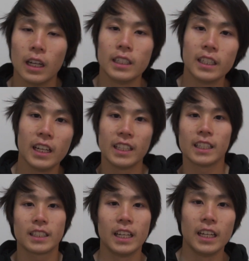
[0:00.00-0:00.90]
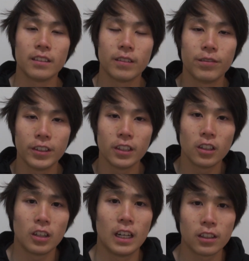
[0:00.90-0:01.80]
And yeah, that's the end of the
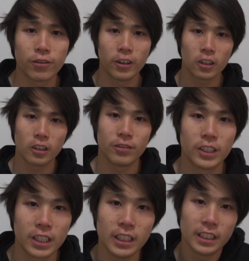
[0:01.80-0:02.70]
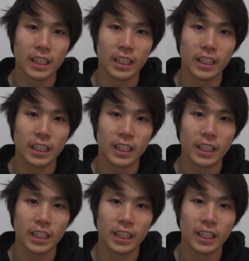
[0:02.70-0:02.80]
video on how to photograph your city.